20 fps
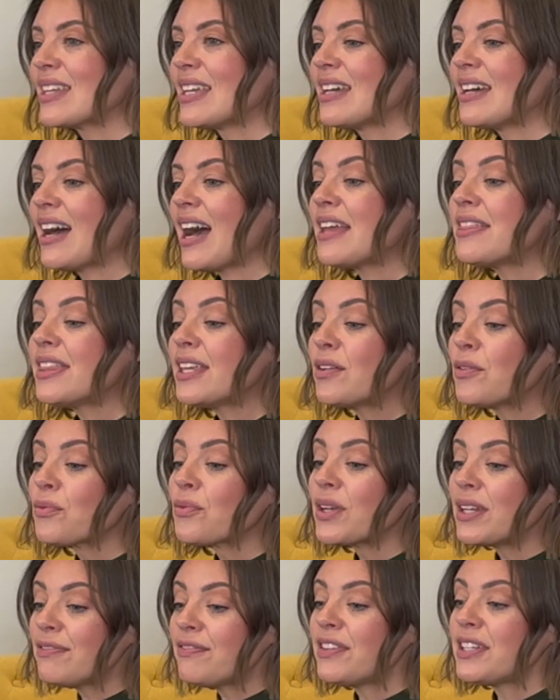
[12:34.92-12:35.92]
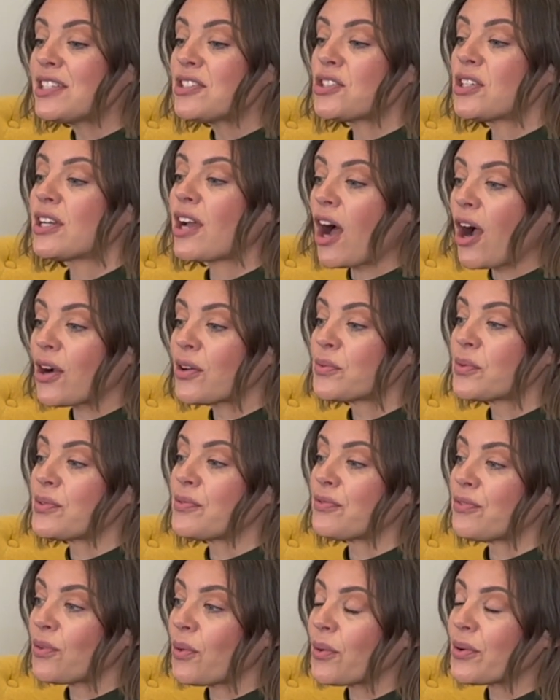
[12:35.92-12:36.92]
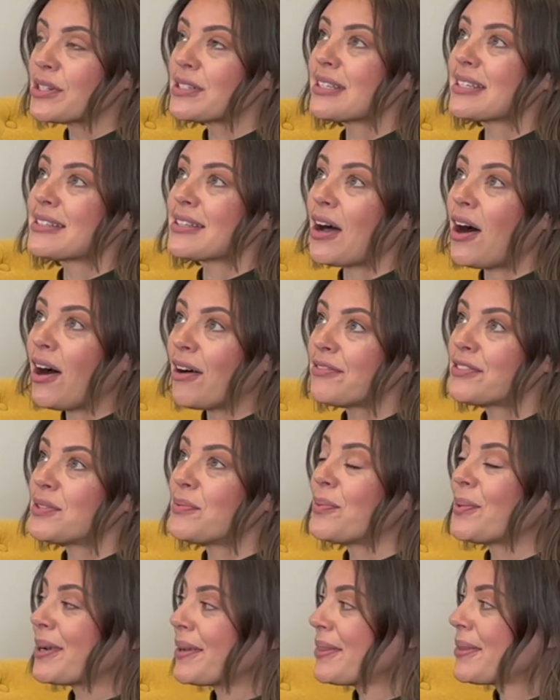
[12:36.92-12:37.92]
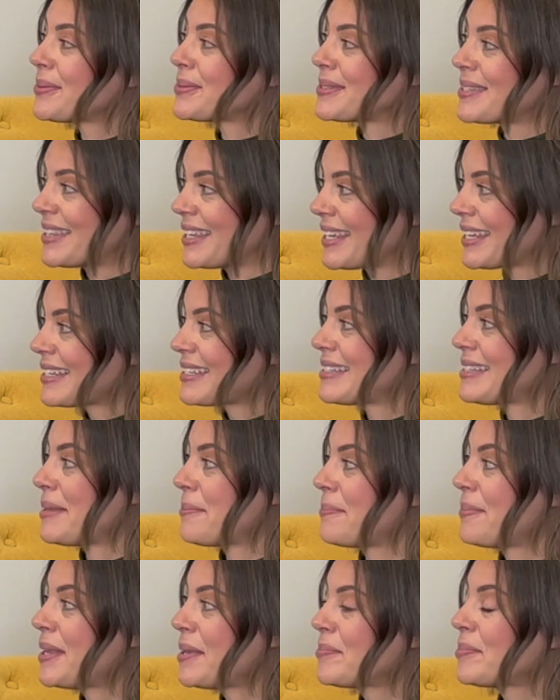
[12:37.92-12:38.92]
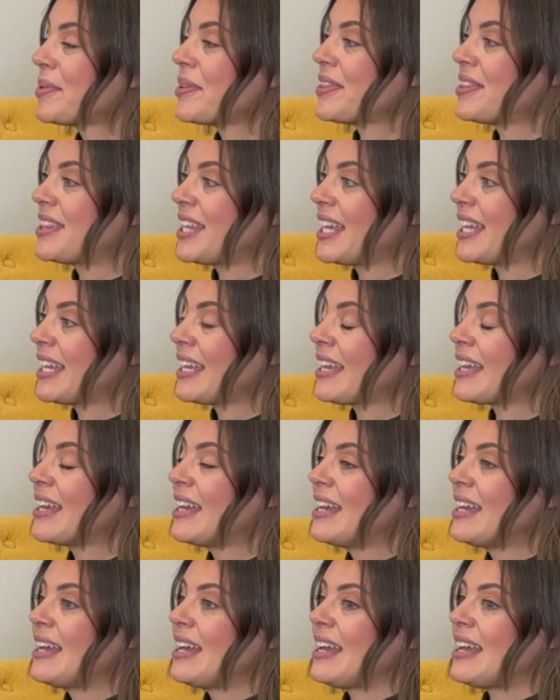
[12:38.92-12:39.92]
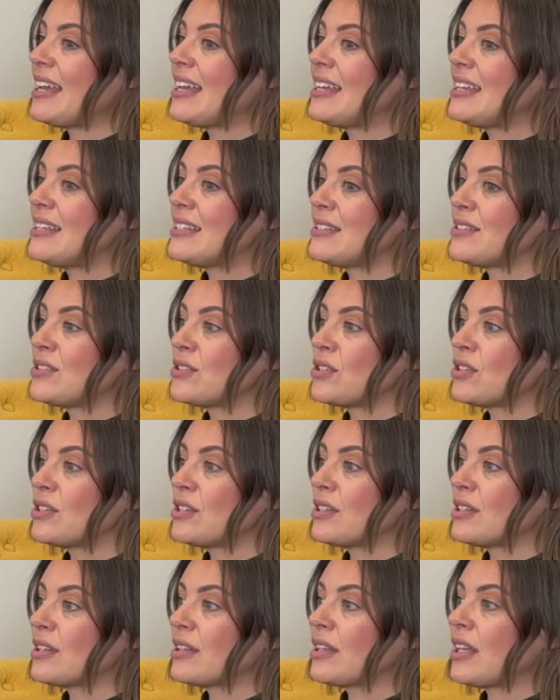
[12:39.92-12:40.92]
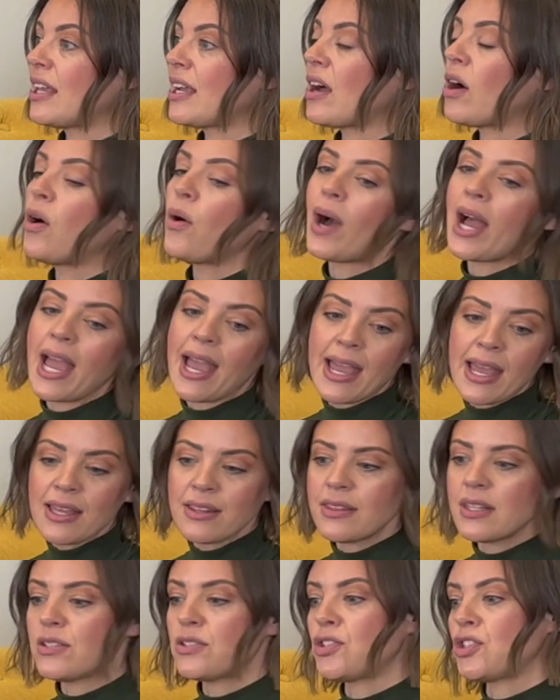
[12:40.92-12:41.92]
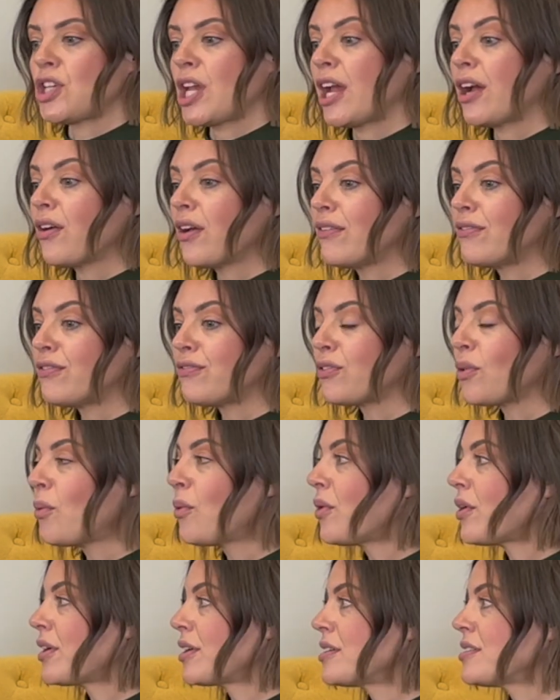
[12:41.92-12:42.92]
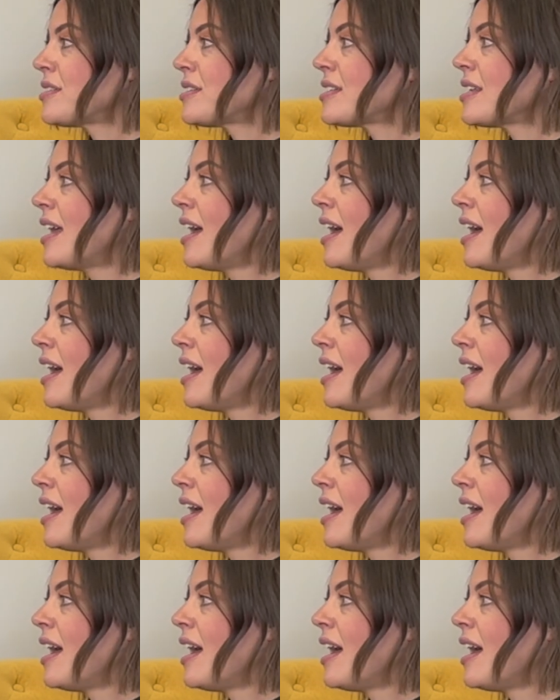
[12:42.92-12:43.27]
I think refinishing hardwood floors is often one of those things that people think is like, oh, I hate these cherry floors.